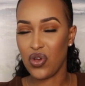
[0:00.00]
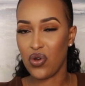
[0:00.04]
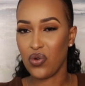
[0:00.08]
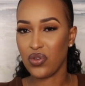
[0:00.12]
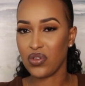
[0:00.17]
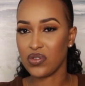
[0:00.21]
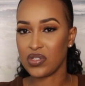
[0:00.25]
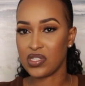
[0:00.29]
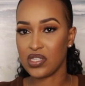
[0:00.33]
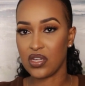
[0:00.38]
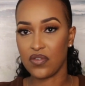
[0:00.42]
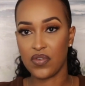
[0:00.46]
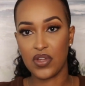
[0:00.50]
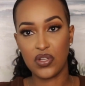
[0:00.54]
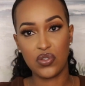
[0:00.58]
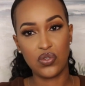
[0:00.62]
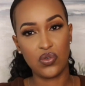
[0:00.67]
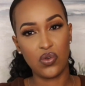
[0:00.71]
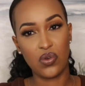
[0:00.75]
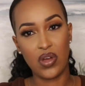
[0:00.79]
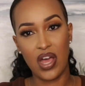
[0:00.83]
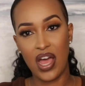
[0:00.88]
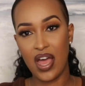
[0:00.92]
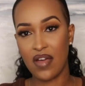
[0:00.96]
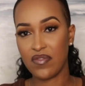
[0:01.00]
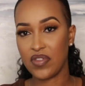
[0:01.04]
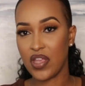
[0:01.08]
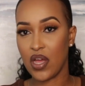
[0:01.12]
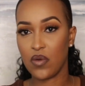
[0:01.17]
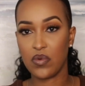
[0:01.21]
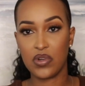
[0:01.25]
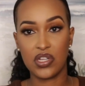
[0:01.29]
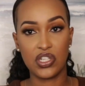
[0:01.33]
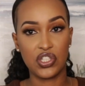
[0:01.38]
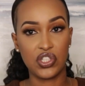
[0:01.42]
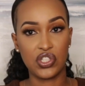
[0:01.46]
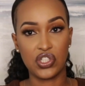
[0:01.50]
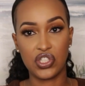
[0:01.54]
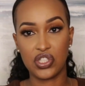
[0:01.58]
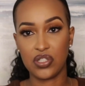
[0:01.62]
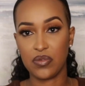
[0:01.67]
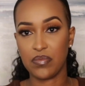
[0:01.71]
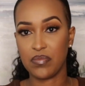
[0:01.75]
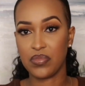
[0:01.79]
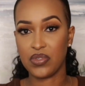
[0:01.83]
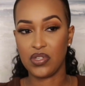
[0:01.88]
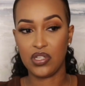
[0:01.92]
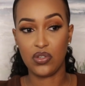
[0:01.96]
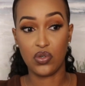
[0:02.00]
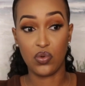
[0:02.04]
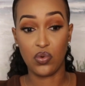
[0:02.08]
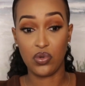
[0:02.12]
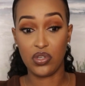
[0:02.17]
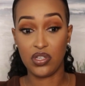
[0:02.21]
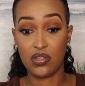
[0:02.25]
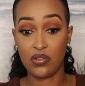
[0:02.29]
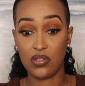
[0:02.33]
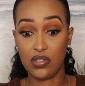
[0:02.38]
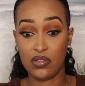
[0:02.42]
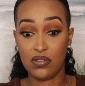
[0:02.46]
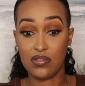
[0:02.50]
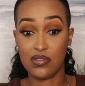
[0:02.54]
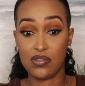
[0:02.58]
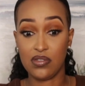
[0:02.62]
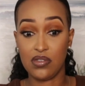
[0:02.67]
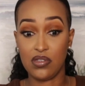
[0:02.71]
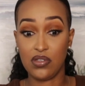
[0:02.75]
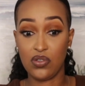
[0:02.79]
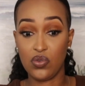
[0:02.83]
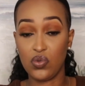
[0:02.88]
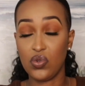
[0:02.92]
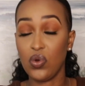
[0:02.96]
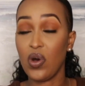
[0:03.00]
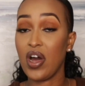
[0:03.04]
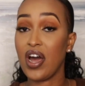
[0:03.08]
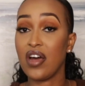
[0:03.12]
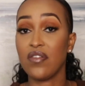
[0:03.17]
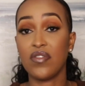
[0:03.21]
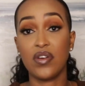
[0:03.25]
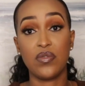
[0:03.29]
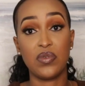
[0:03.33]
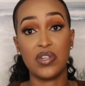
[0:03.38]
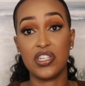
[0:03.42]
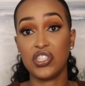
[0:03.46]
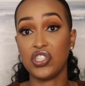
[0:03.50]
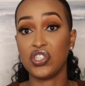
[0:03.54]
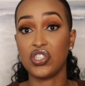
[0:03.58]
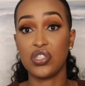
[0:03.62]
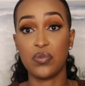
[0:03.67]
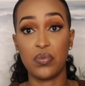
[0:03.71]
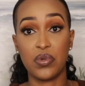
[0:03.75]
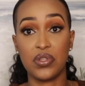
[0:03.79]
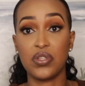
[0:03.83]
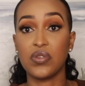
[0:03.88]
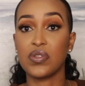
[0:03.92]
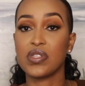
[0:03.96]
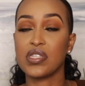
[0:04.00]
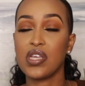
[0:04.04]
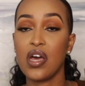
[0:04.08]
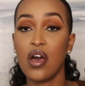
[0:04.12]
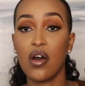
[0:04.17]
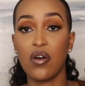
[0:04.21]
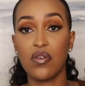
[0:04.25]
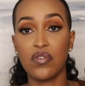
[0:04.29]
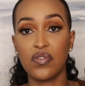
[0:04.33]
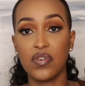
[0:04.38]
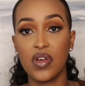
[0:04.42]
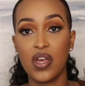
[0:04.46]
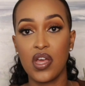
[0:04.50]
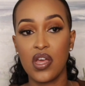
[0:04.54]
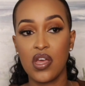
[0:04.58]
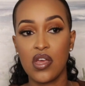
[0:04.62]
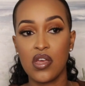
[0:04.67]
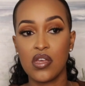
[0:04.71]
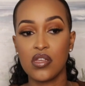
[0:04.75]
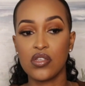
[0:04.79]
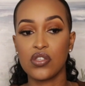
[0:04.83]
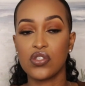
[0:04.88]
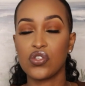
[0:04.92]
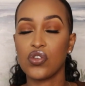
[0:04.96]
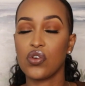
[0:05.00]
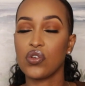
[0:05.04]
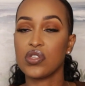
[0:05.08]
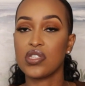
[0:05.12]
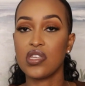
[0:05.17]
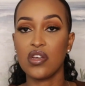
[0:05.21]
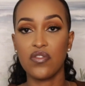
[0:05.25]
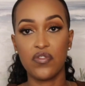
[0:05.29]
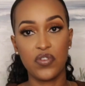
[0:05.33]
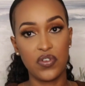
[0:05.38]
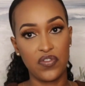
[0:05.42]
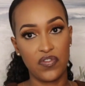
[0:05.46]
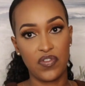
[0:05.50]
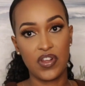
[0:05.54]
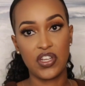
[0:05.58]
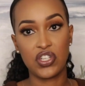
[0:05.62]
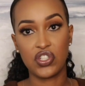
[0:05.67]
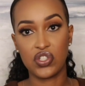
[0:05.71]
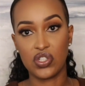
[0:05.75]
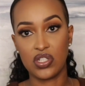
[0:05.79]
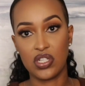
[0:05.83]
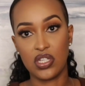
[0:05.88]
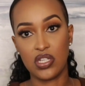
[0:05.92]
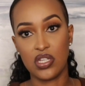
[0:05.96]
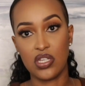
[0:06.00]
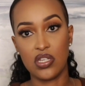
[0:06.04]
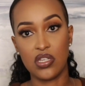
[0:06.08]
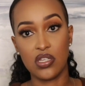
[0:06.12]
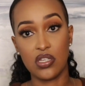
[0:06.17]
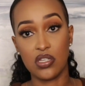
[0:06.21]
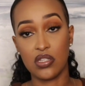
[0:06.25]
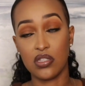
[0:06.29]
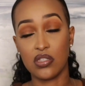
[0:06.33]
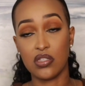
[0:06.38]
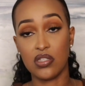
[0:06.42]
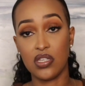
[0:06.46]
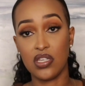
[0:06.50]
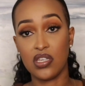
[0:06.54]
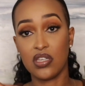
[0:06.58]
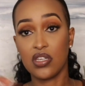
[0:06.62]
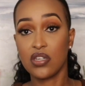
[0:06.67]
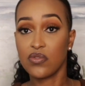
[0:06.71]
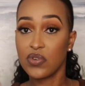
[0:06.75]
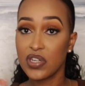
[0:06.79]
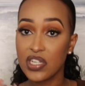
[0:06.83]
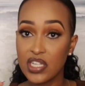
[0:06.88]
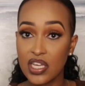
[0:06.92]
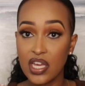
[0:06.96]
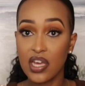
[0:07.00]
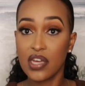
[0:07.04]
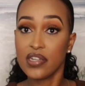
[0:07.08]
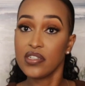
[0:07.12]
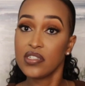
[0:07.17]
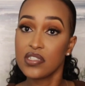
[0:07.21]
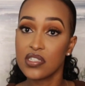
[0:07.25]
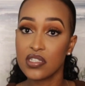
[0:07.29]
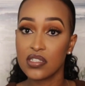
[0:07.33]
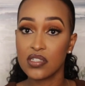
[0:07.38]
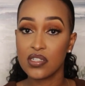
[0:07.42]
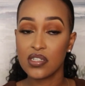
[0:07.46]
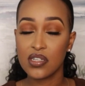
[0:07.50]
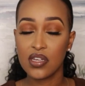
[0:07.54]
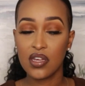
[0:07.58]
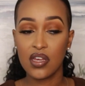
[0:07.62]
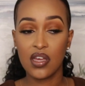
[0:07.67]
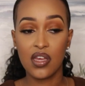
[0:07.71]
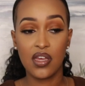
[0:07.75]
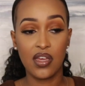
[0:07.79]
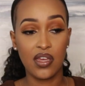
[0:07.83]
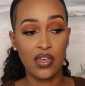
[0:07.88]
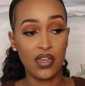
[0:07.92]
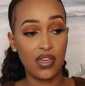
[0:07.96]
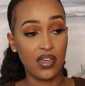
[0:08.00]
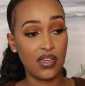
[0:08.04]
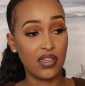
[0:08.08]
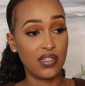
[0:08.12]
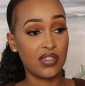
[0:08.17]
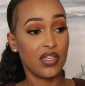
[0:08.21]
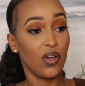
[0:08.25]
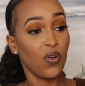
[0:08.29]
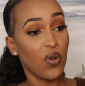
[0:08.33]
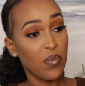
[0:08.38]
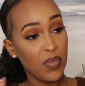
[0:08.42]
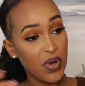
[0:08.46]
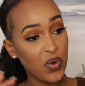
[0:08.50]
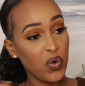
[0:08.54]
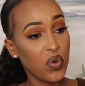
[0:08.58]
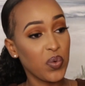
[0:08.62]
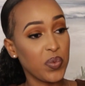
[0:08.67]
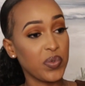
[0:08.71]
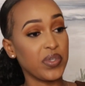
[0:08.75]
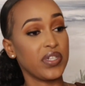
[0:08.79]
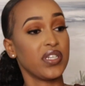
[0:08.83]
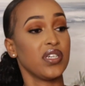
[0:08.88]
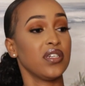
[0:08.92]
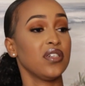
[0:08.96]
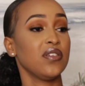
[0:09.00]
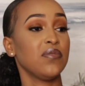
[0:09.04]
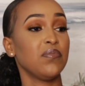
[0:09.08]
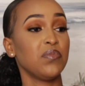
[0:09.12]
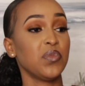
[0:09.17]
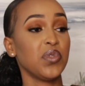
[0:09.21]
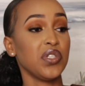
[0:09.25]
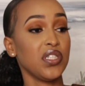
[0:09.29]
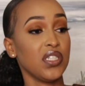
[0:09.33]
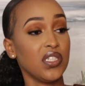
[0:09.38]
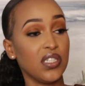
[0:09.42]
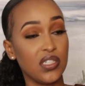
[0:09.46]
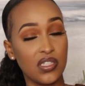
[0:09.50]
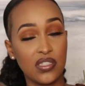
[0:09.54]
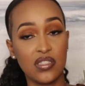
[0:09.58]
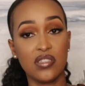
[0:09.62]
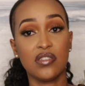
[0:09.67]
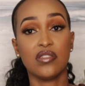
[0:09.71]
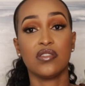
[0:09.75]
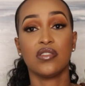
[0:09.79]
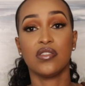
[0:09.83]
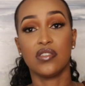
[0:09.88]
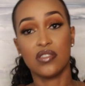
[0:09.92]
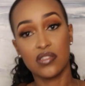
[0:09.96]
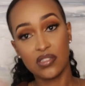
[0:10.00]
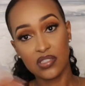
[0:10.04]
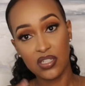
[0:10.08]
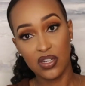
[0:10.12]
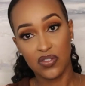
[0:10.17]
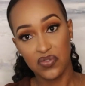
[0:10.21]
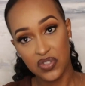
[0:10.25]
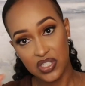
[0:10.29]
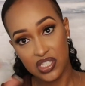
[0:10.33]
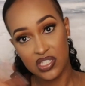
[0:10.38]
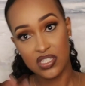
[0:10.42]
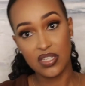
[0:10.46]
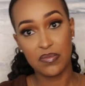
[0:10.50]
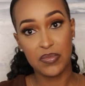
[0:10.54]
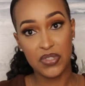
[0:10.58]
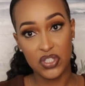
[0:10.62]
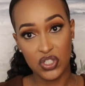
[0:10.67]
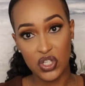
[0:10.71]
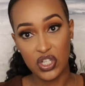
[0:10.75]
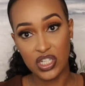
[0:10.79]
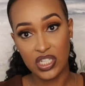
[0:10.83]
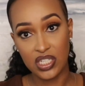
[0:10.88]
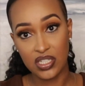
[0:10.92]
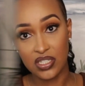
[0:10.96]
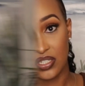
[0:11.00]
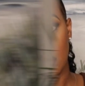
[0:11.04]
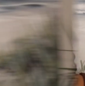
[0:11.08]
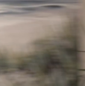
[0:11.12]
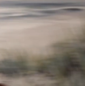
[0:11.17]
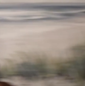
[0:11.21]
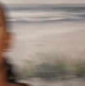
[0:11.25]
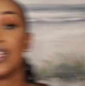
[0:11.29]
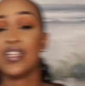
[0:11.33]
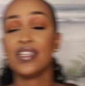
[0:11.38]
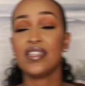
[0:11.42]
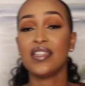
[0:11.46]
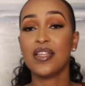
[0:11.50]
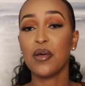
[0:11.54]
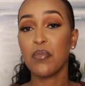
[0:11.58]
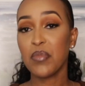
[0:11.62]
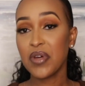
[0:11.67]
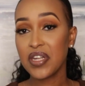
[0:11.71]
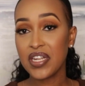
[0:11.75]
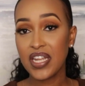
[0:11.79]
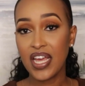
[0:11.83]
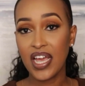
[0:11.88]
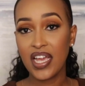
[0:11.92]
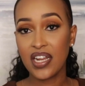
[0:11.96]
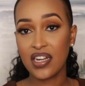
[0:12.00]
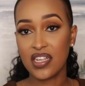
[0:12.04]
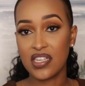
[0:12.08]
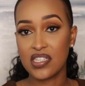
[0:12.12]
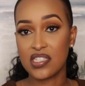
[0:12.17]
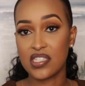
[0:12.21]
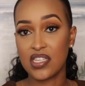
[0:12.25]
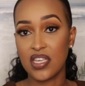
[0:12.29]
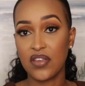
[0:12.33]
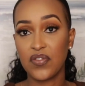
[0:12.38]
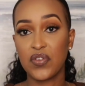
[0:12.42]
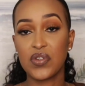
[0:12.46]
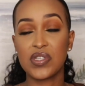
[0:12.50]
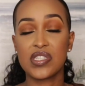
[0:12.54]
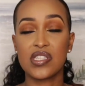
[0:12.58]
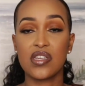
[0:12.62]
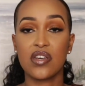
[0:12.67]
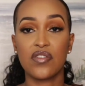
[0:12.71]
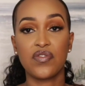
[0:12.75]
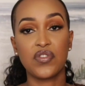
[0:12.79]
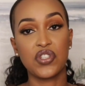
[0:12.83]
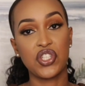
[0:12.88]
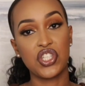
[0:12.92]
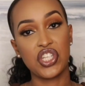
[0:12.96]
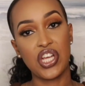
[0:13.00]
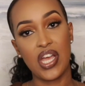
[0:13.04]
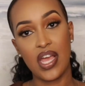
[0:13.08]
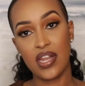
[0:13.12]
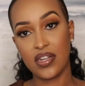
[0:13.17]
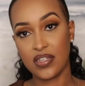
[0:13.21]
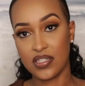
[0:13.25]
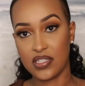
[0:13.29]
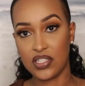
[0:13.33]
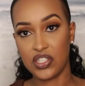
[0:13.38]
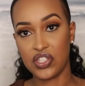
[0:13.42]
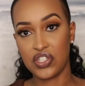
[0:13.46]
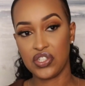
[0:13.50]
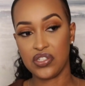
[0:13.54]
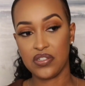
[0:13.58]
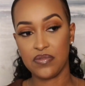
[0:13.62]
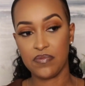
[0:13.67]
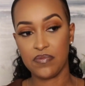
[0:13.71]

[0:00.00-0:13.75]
yourself and you don't have that relationship you know you don't have a relationship with yourself so self reflection is an ingredient itagomba kubura muri self esteem journey number 9 is give yourself a challenge